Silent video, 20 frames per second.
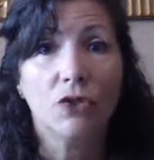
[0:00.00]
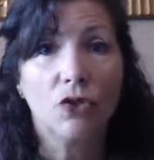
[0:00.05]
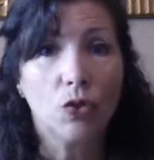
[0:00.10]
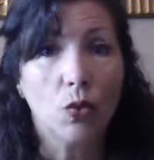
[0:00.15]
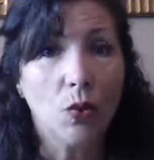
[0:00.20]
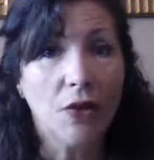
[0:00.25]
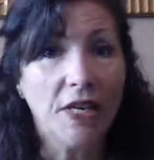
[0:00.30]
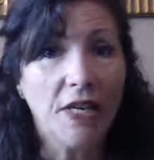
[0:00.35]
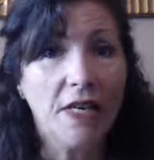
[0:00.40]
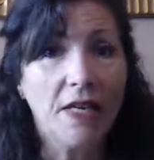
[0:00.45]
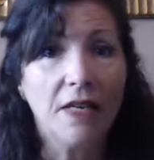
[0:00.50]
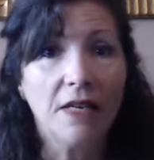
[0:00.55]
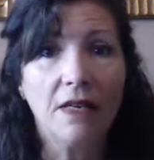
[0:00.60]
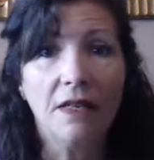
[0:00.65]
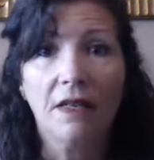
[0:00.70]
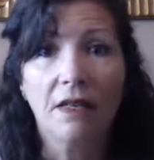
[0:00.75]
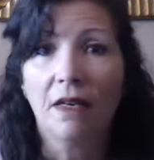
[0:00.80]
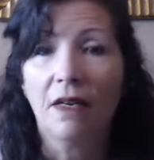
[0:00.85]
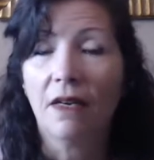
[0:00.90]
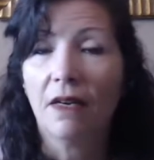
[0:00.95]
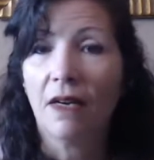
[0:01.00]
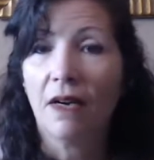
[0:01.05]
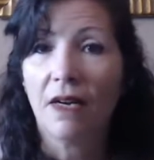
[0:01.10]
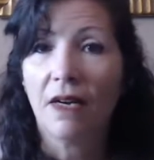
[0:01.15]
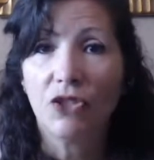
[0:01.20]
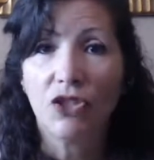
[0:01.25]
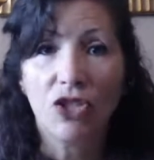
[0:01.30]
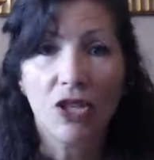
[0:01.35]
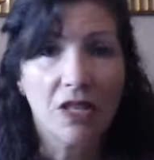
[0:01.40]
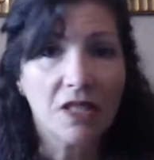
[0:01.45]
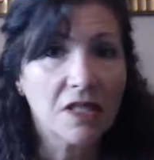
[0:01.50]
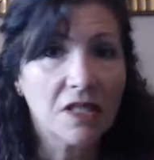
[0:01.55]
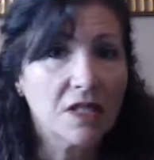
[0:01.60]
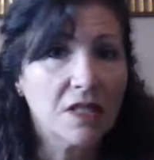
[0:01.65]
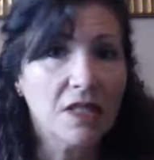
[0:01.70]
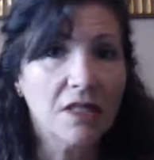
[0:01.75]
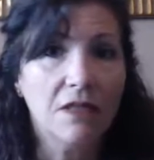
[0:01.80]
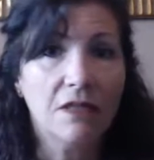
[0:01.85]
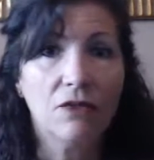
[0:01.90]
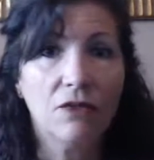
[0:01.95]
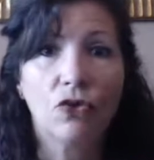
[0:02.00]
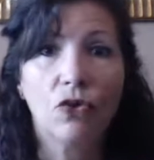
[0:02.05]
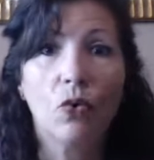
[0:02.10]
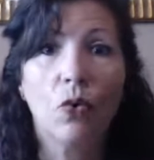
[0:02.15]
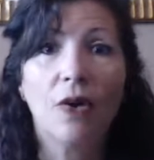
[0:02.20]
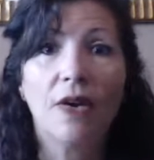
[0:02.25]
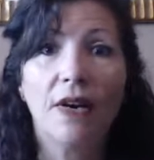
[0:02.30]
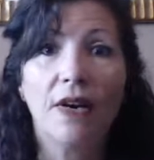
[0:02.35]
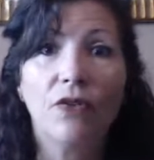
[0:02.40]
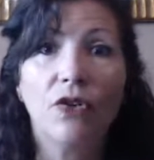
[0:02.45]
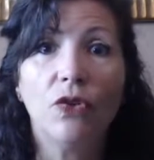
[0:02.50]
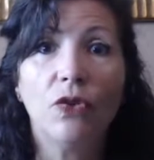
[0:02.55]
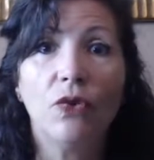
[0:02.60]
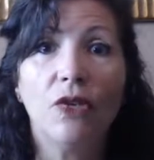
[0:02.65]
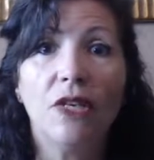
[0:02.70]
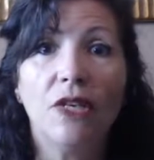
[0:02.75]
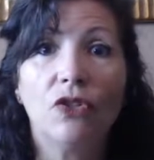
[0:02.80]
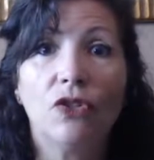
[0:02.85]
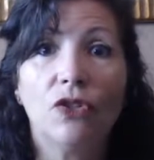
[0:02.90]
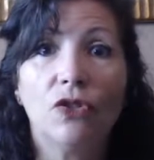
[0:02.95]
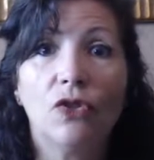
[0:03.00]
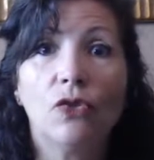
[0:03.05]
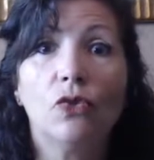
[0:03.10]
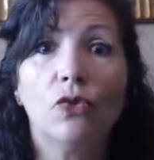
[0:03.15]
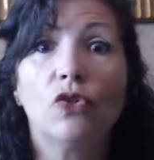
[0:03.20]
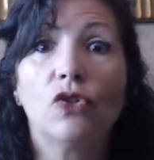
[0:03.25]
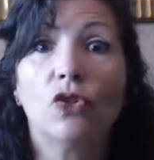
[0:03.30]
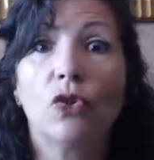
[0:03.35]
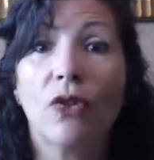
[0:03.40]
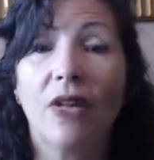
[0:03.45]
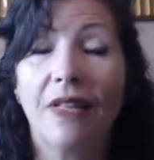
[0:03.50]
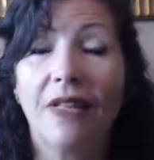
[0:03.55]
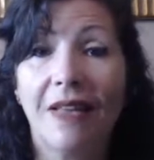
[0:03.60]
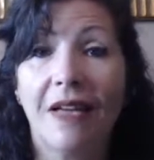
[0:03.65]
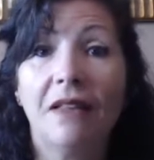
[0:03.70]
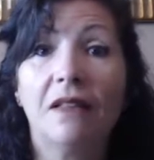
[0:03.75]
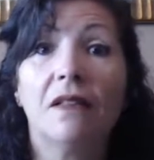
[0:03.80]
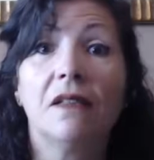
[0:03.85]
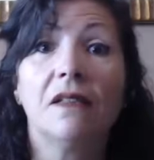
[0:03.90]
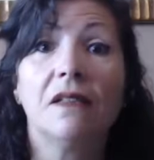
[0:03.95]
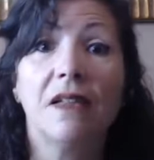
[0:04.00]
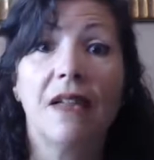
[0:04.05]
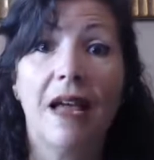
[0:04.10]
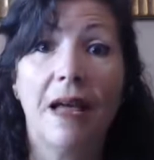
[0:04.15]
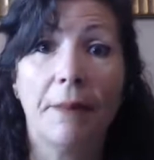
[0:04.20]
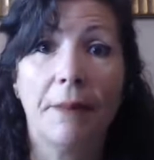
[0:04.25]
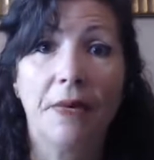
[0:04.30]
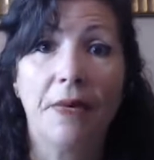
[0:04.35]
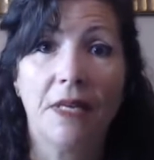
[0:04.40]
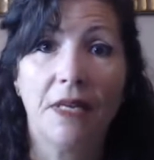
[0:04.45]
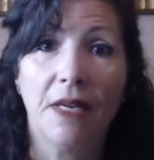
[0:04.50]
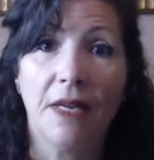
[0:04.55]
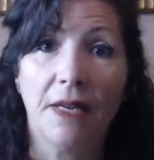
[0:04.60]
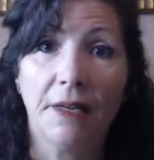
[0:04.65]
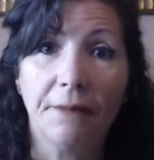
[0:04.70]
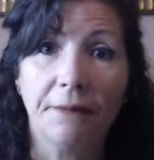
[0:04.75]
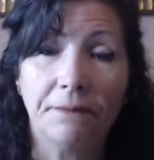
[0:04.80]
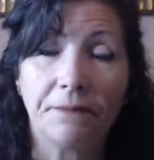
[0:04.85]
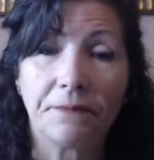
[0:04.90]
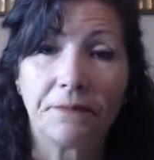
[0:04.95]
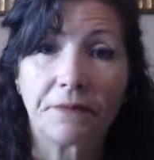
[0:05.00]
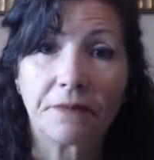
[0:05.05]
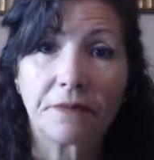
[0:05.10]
tweak it, adjust it, do whatever you need to do so that that doesn't happen again.